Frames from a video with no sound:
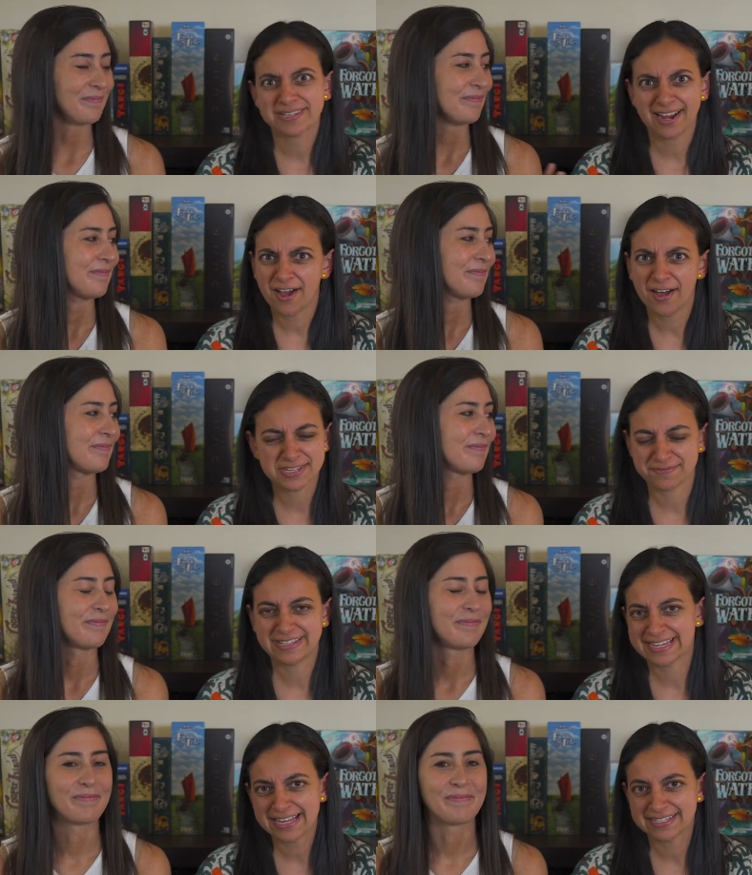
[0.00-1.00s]
Speaker 1: I was like, oh, this
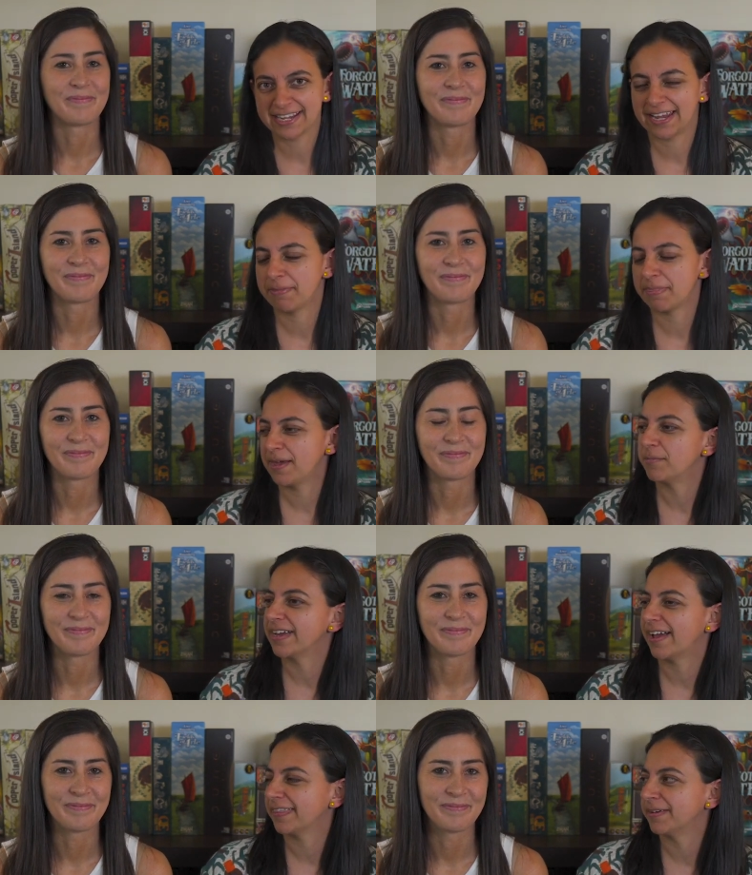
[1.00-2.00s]
is fantastic. And
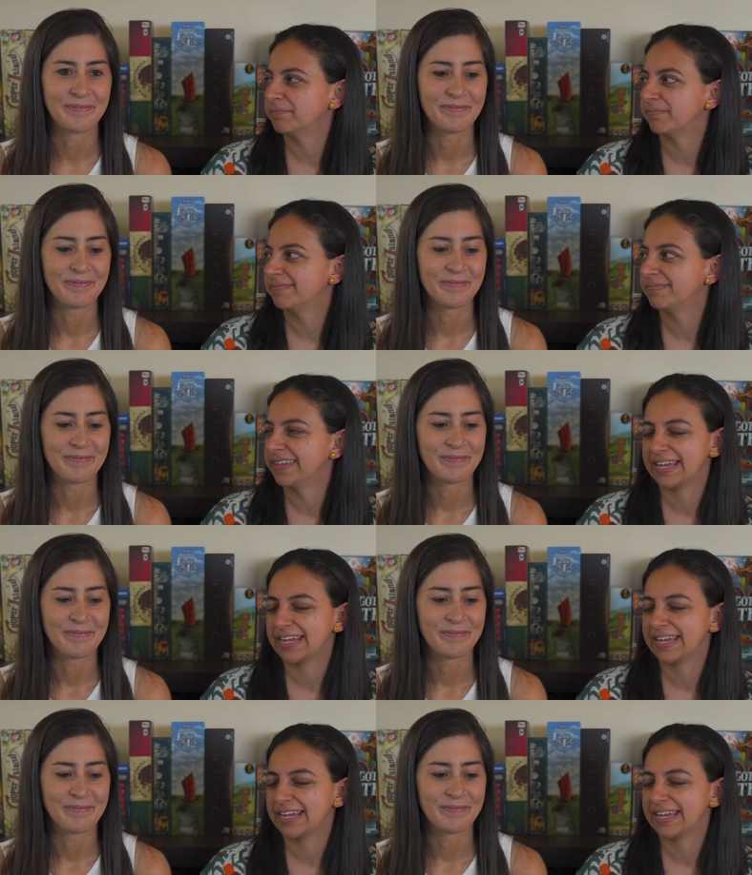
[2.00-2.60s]
then we got the the